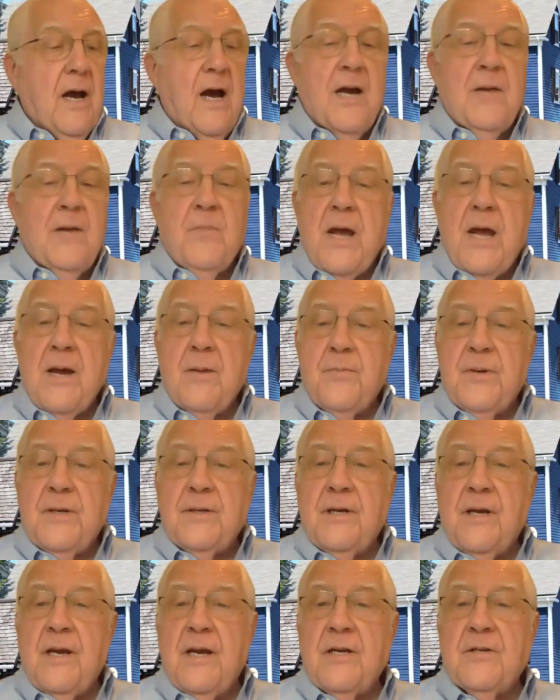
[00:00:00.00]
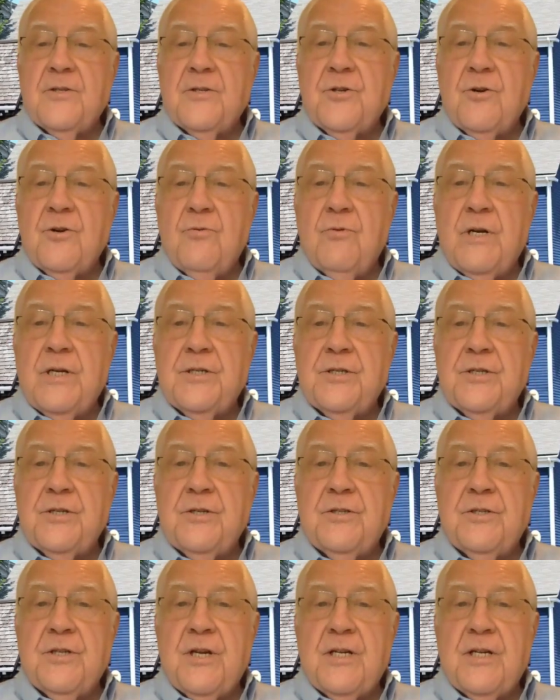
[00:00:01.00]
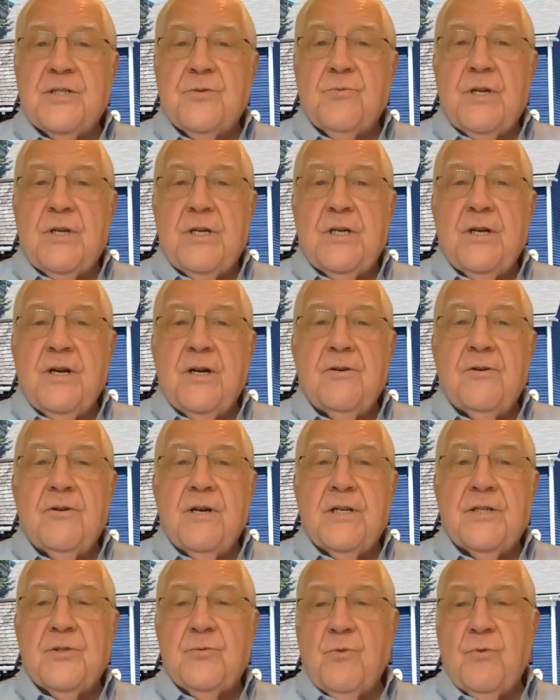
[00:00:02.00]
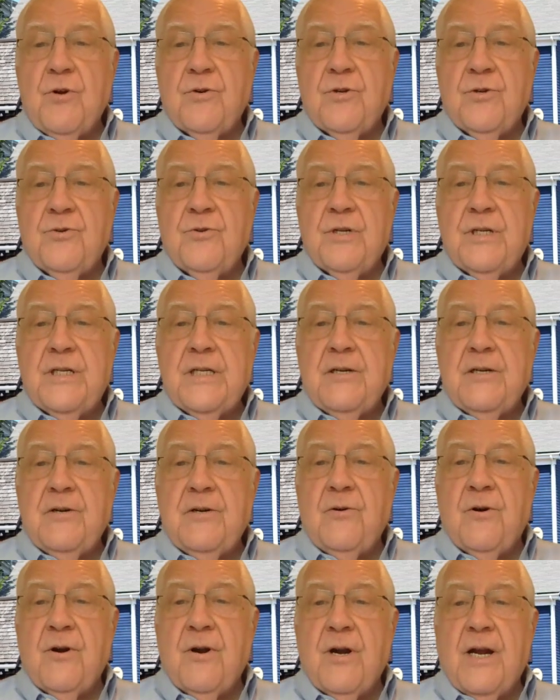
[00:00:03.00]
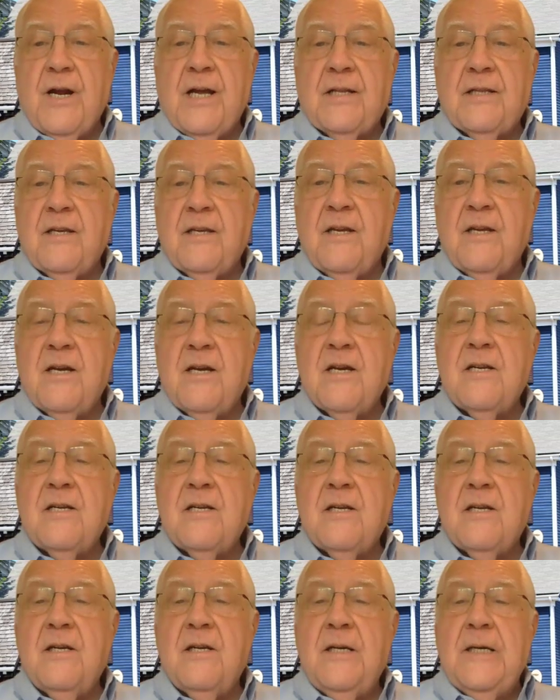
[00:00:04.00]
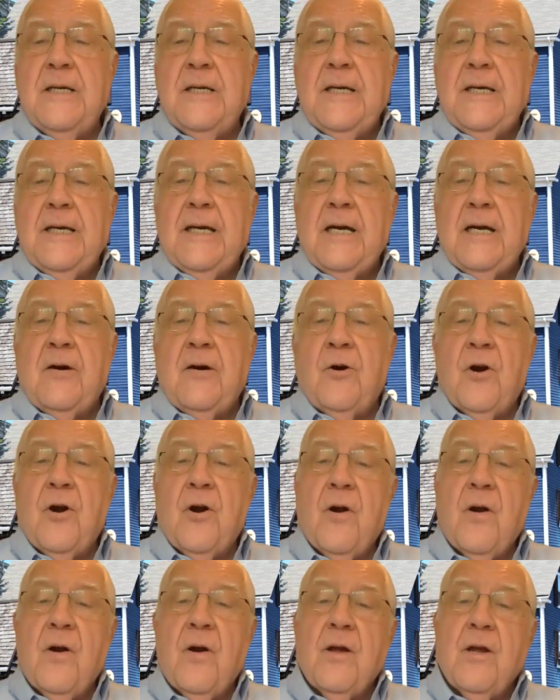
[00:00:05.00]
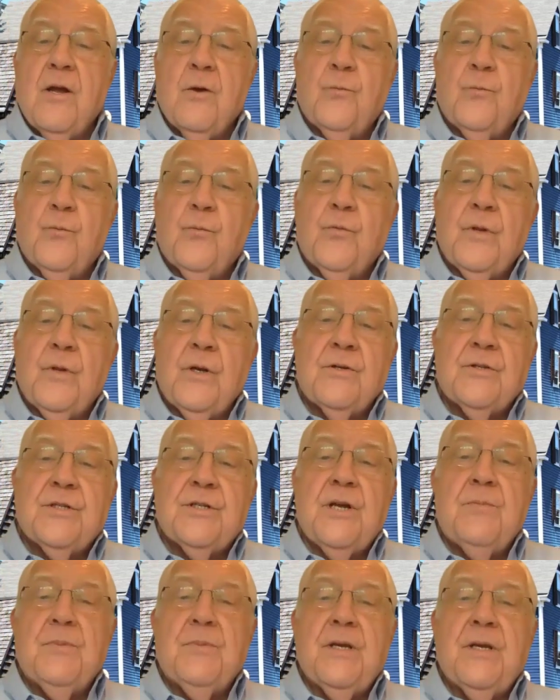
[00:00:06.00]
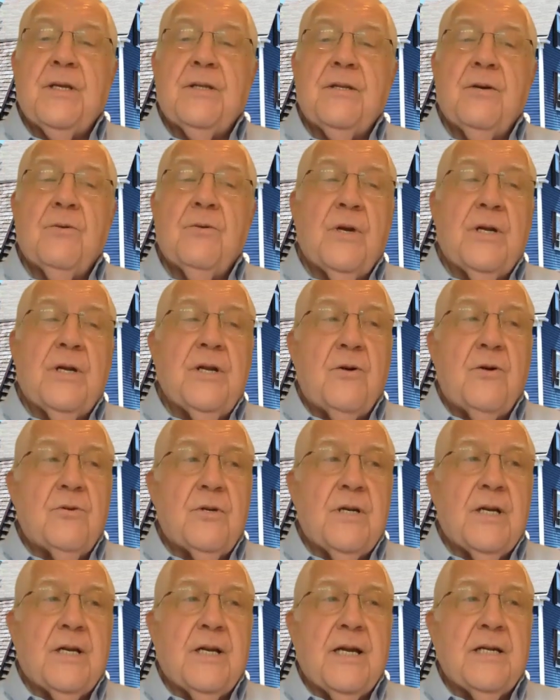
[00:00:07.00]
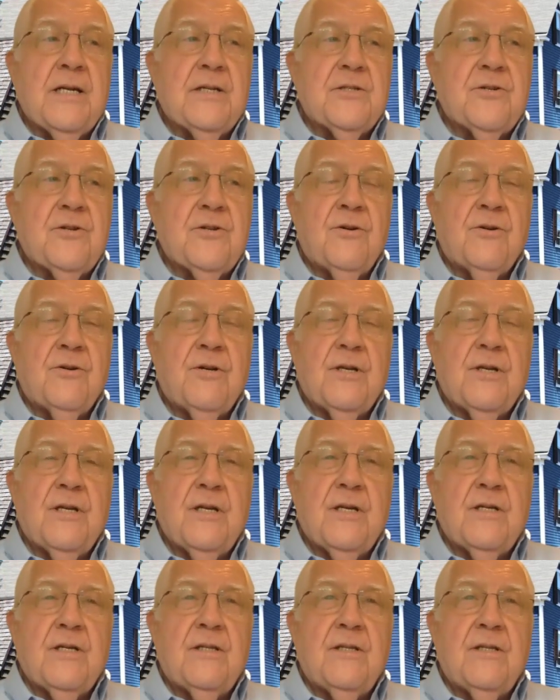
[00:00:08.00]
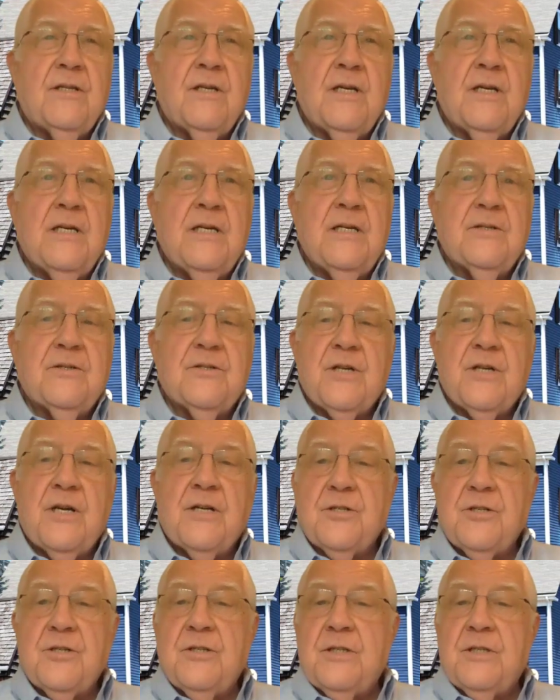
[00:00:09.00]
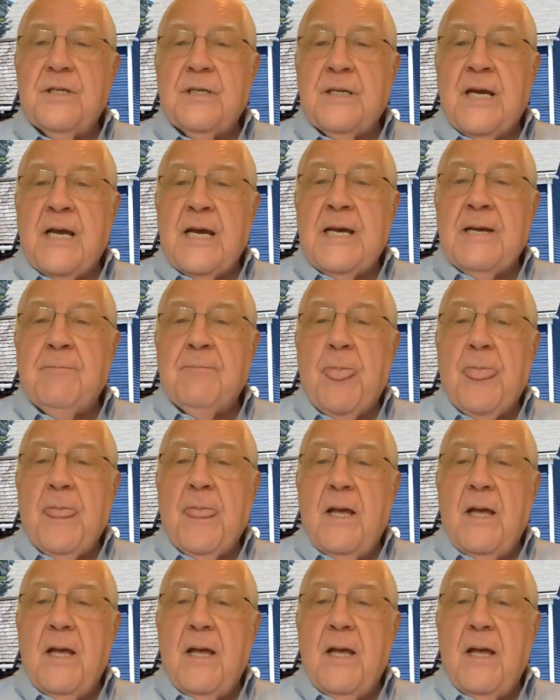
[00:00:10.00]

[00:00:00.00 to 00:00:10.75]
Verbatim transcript: I'm happy to answer questions as we go, as we're doing, or at the end, or if there's something that we don't get answered in the session today,